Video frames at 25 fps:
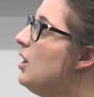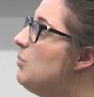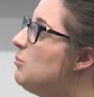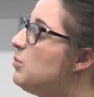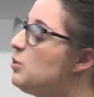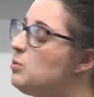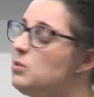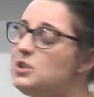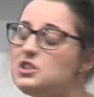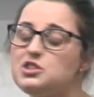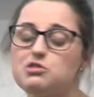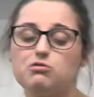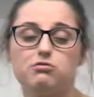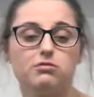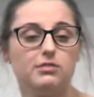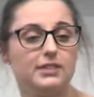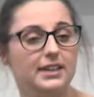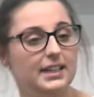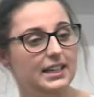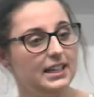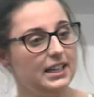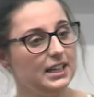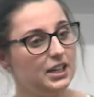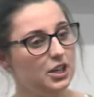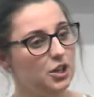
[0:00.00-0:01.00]
But what's
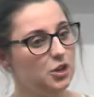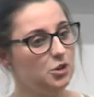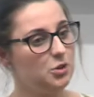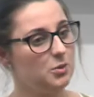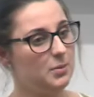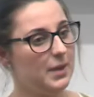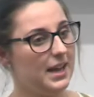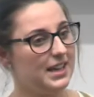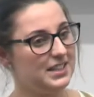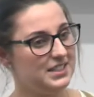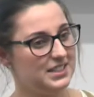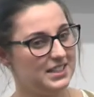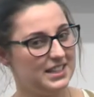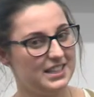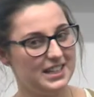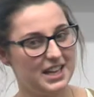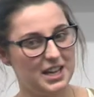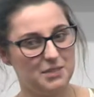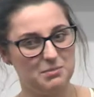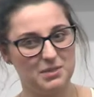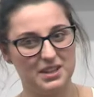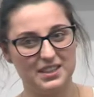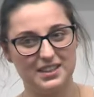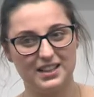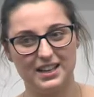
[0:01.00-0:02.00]
really cool about DNA
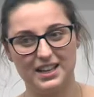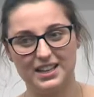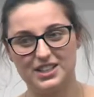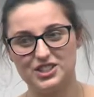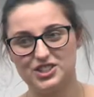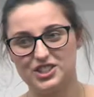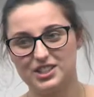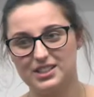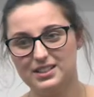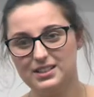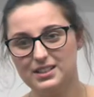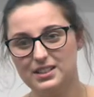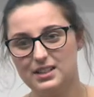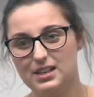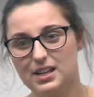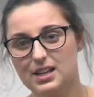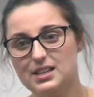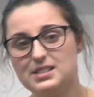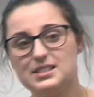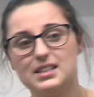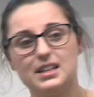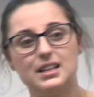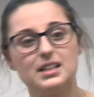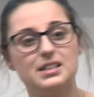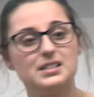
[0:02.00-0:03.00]
methylation
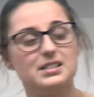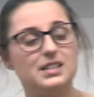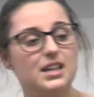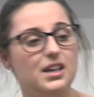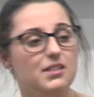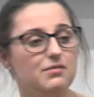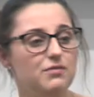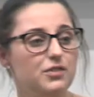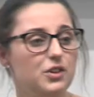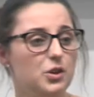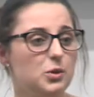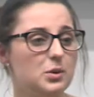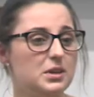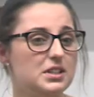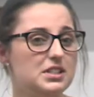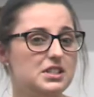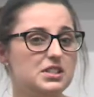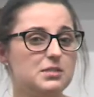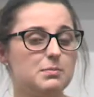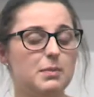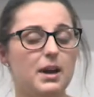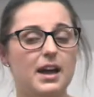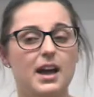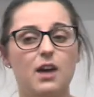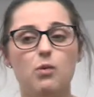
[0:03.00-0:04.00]
is that it's
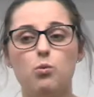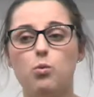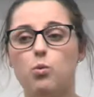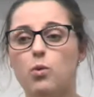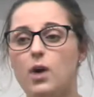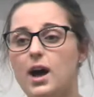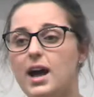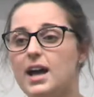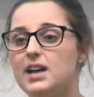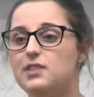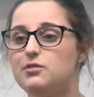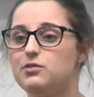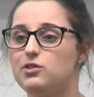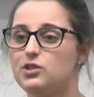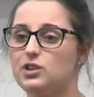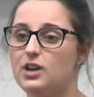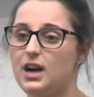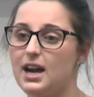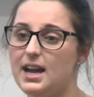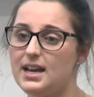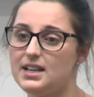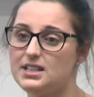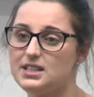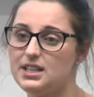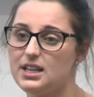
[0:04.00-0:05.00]
influenced by a wide
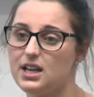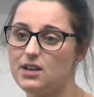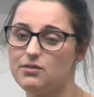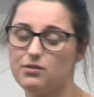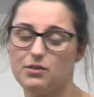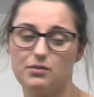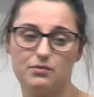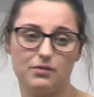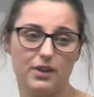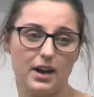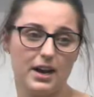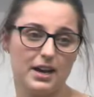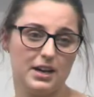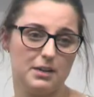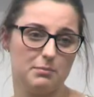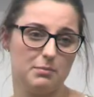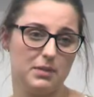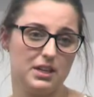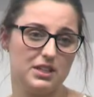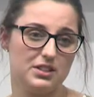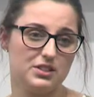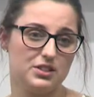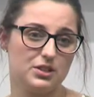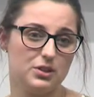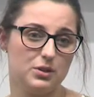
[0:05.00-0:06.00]
variety of
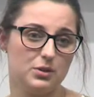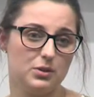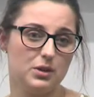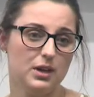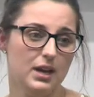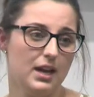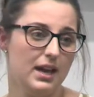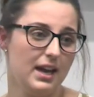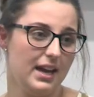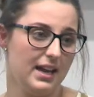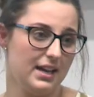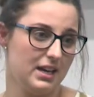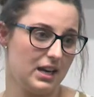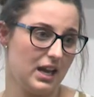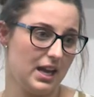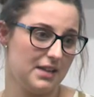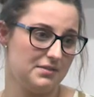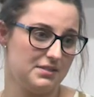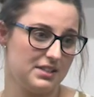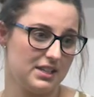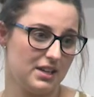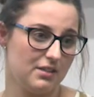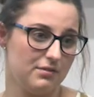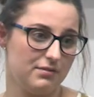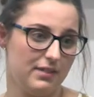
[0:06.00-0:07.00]
environmental and
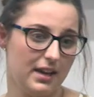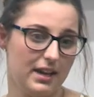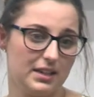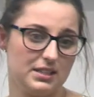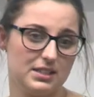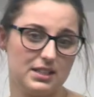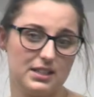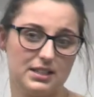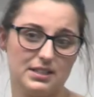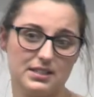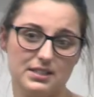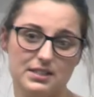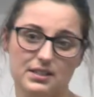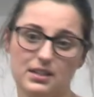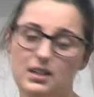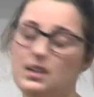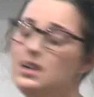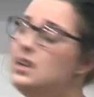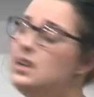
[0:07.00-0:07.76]
lifestyle factors.